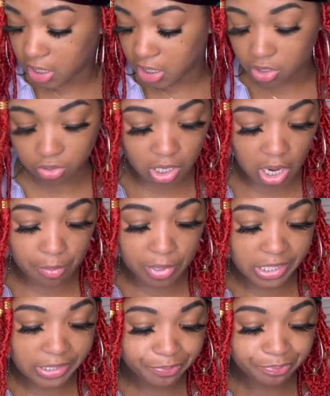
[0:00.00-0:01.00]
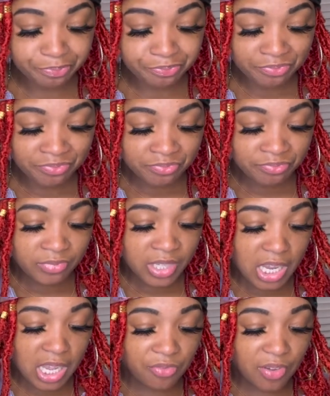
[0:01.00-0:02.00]
this or not, but
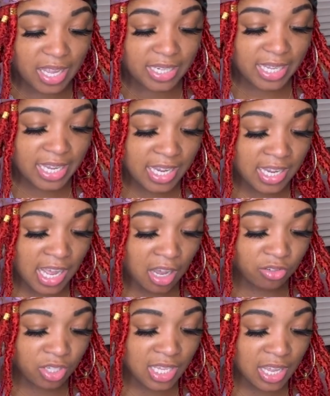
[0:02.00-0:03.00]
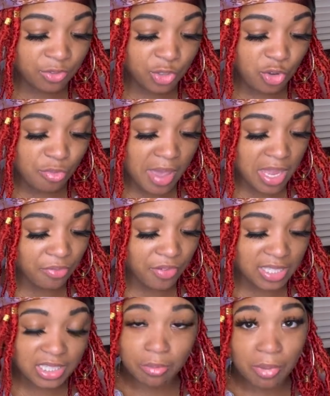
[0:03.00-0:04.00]
if I did, I'll just have two
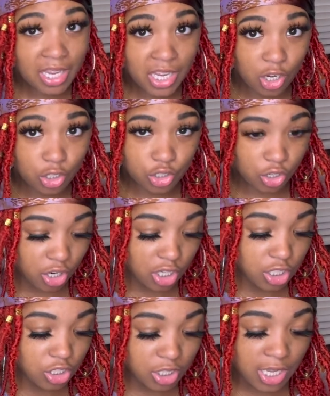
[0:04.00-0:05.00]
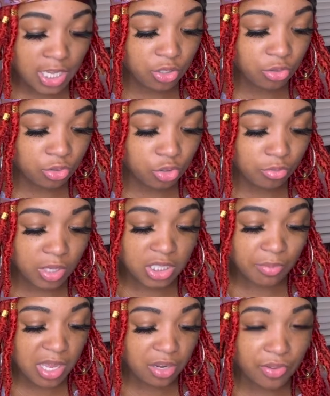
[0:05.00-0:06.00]
manifest in my care jar because you can't do too much
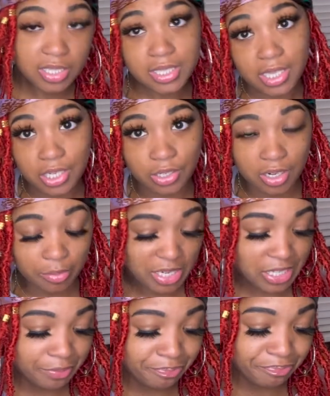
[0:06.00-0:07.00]
manifesting, you know what I mean?